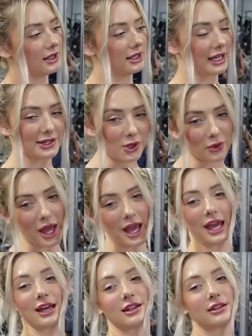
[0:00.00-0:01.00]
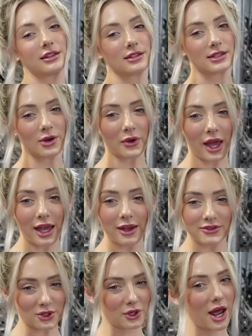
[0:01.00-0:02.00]
Like it's okay
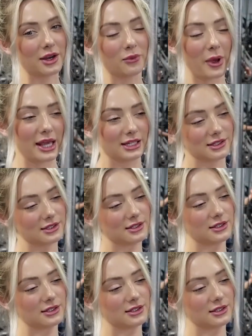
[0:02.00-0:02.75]
to go down in weight.